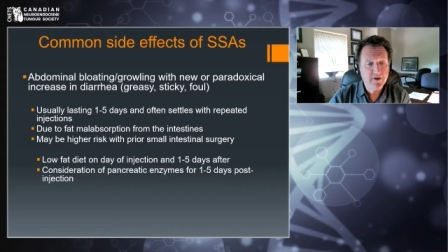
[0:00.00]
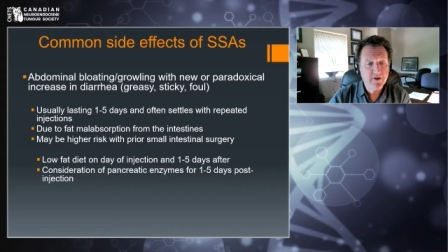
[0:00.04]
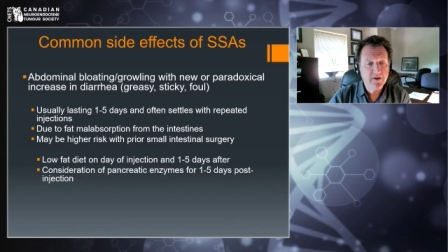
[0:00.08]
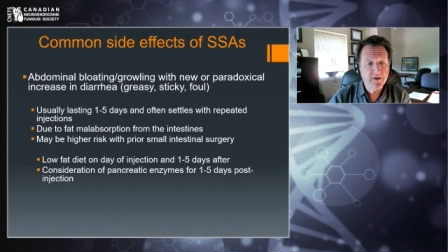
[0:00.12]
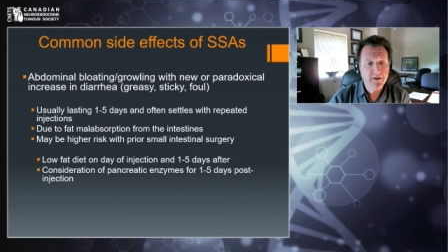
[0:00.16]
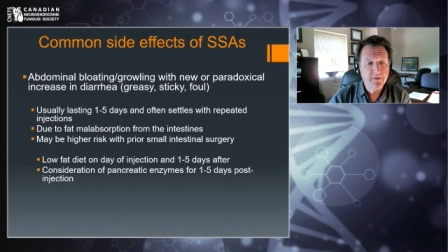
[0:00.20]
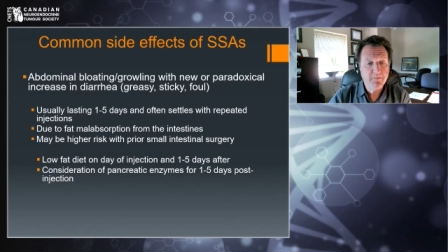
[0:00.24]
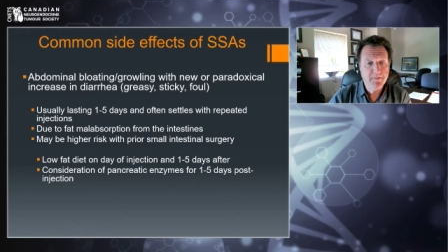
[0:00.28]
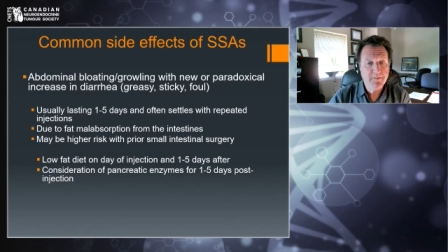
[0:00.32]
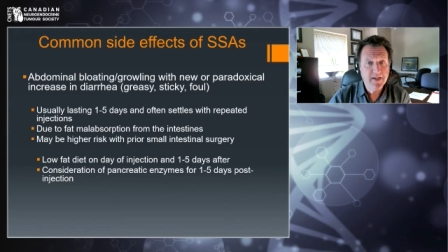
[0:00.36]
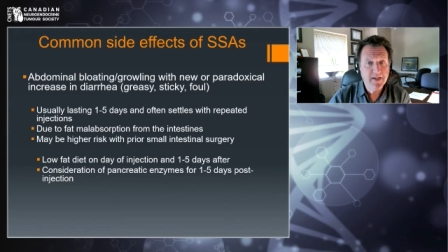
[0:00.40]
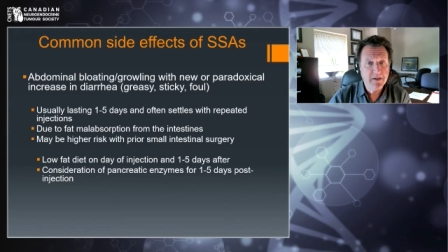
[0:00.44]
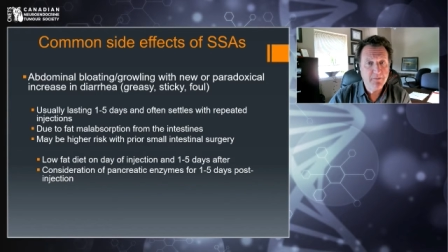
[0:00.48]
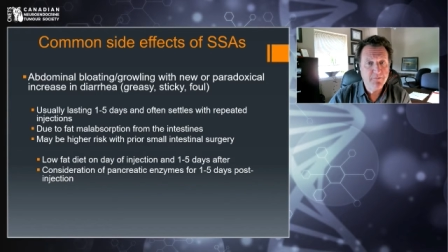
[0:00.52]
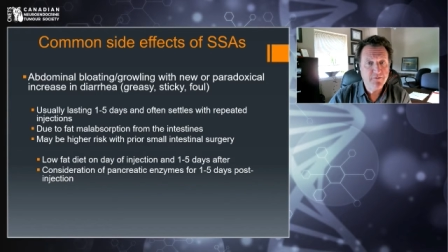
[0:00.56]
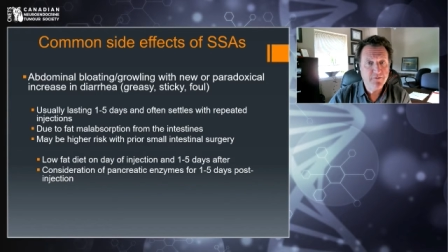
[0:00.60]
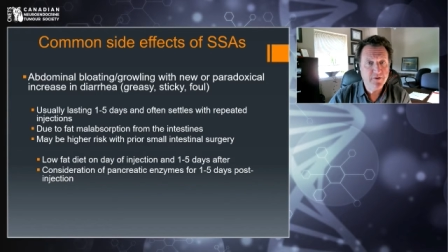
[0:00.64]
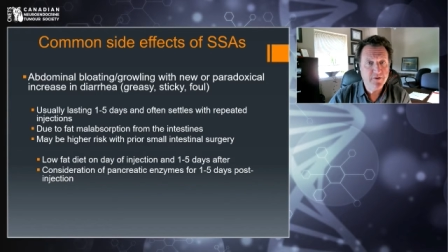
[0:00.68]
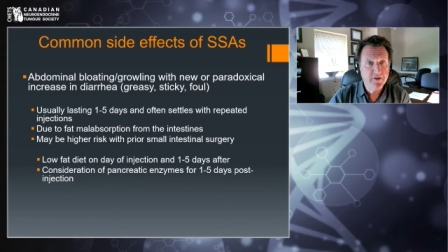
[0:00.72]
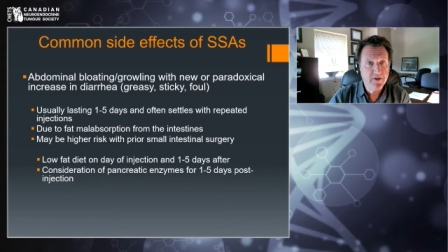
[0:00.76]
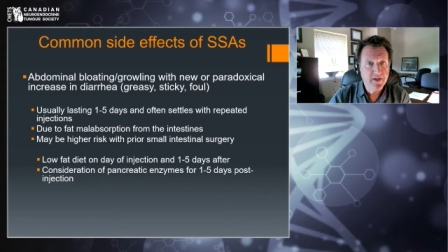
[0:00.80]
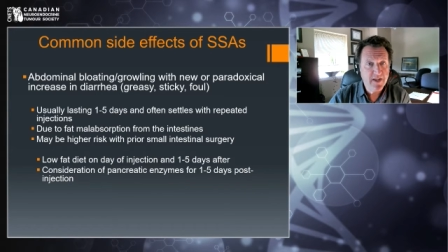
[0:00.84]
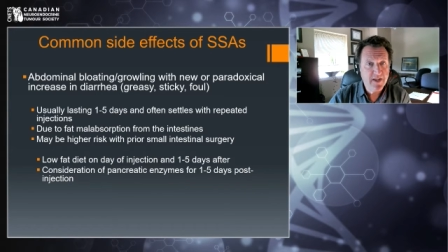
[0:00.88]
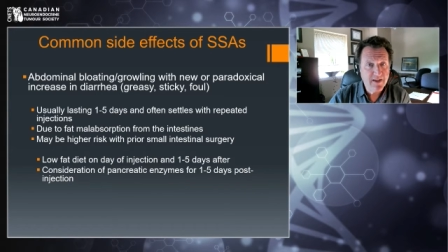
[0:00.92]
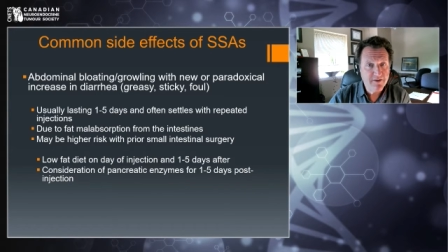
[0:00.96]
uh, becomes
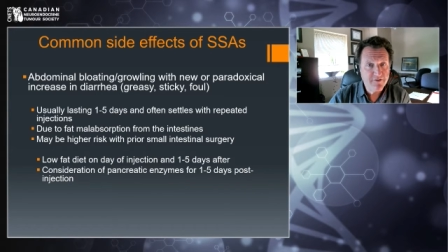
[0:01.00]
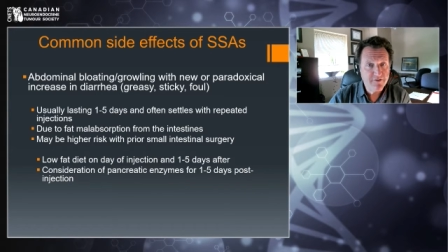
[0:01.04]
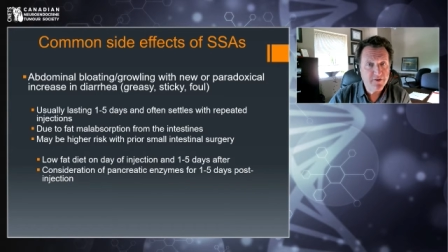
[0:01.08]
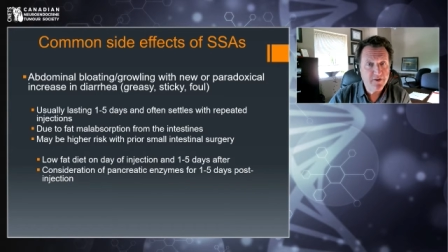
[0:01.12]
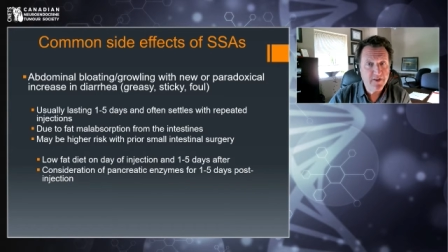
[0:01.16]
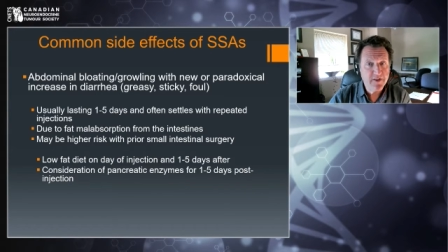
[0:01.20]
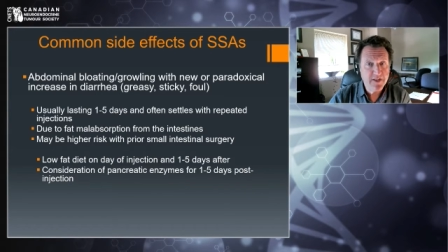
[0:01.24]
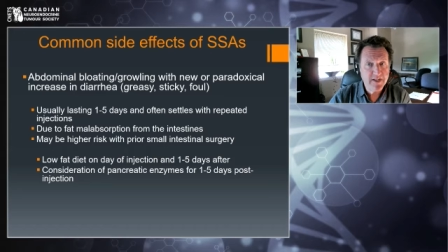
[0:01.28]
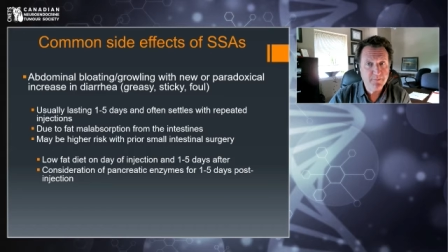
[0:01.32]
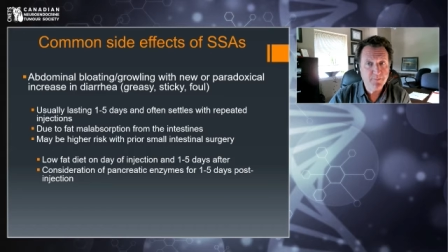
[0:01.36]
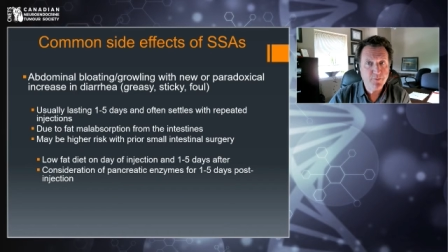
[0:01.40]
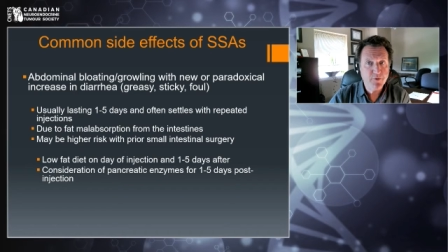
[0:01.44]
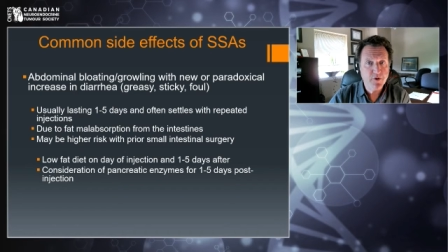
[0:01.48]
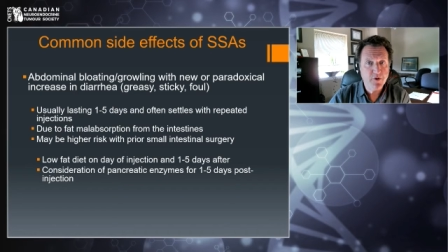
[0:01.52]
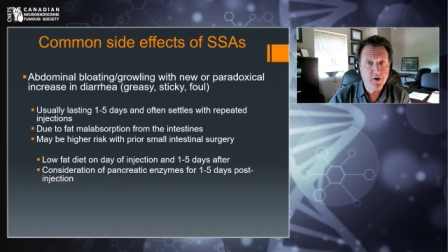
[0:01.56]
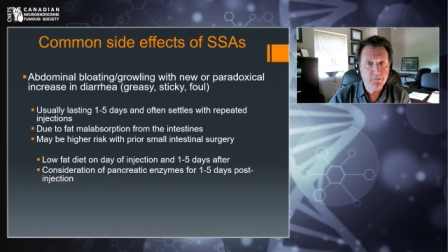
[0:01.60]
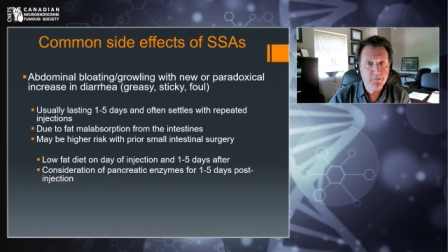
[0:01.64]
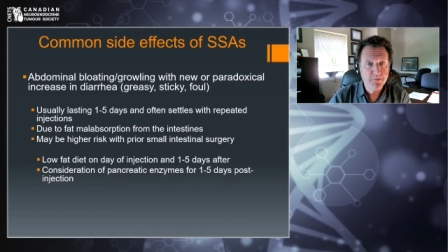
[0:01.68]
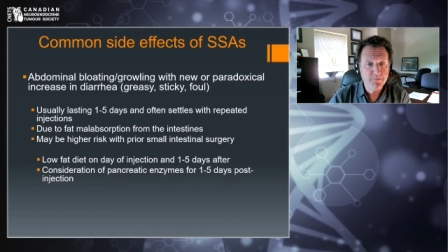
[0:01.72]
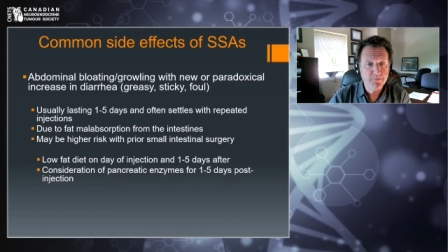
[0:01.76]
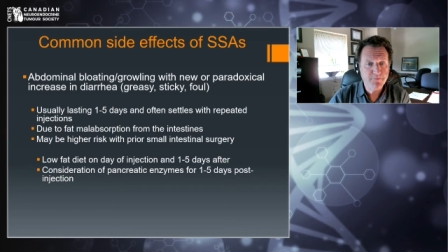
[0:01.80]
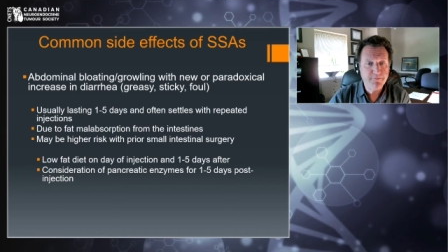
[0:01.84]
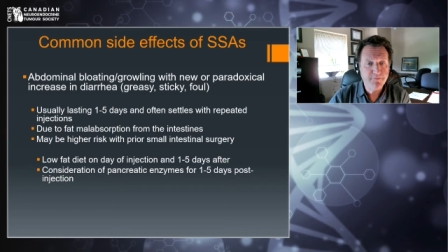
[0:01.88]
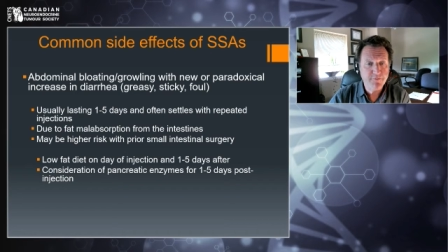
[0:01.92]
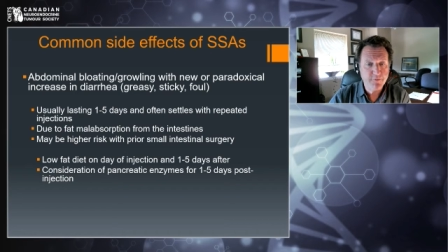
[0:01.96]
an escalating
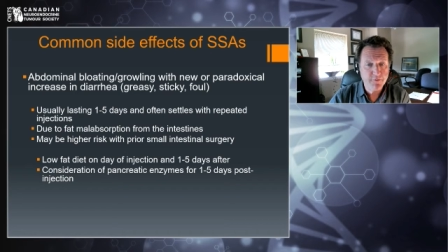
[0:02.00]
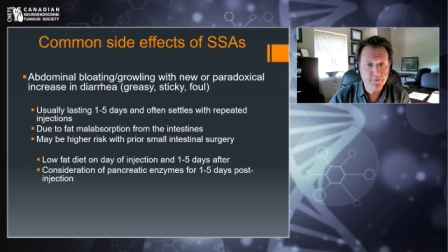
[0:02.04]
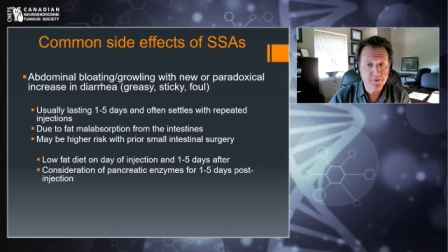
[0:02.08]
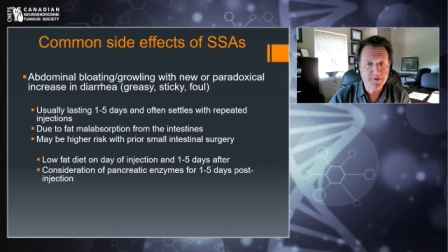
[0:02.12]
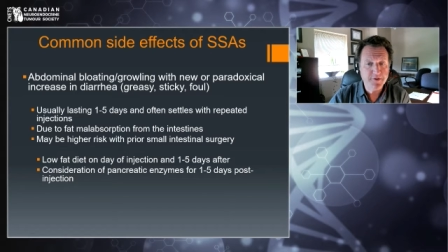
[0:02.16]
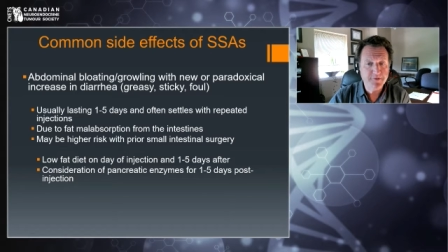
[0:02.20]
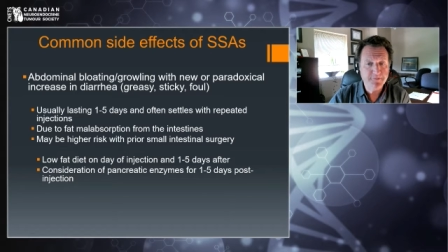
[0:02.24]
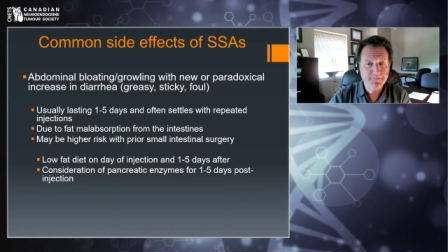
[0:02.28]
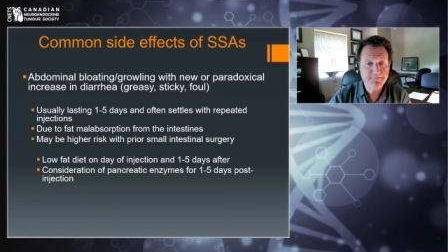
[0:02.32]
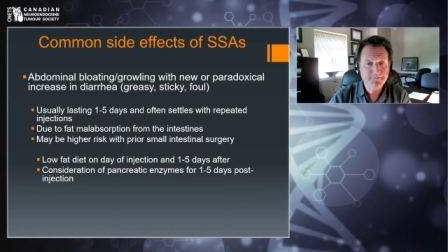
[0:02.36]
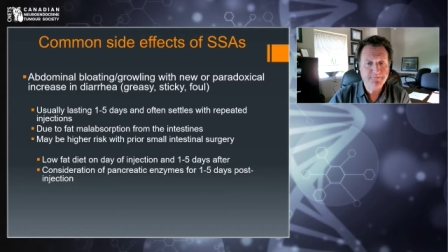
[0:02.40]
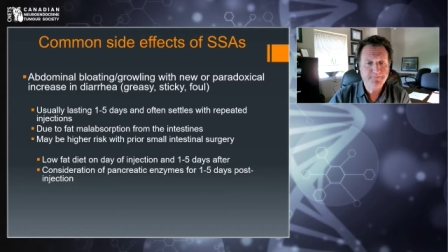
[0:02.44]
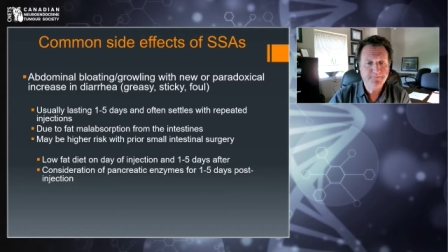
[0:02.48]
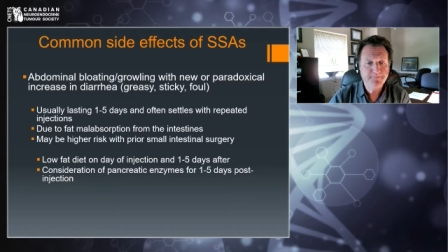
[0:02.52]
problem for you.